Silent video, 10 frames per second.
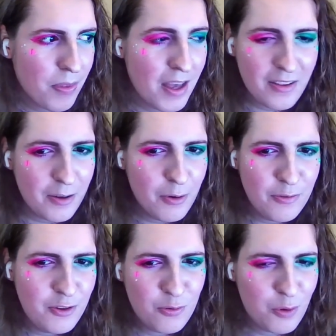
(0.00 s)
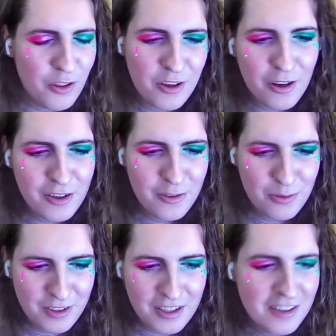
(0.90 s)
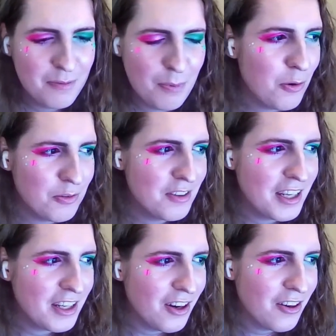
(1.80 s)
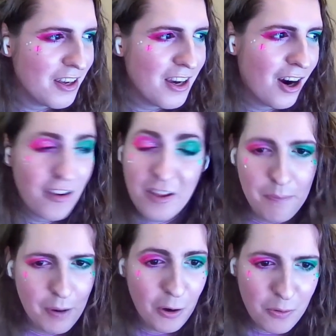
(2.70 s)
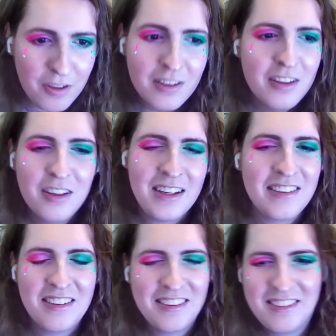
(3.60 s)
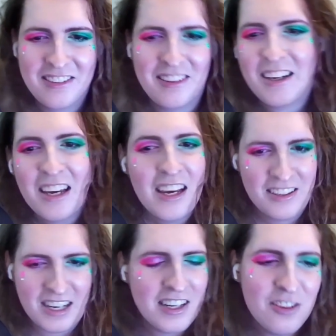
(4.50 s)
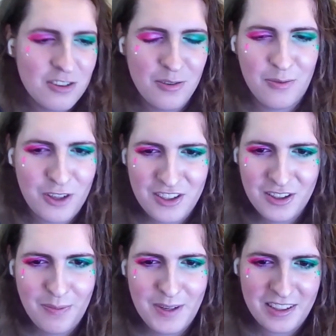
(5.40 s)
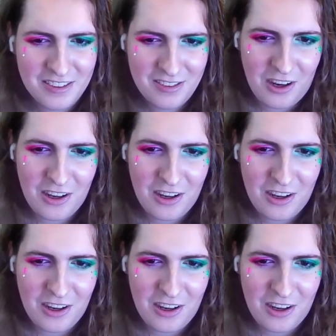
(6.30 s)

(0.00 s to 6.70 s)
Like what if just one of the guardians was indisposed? Like, are they boned? Is this just like 10 years of winter because a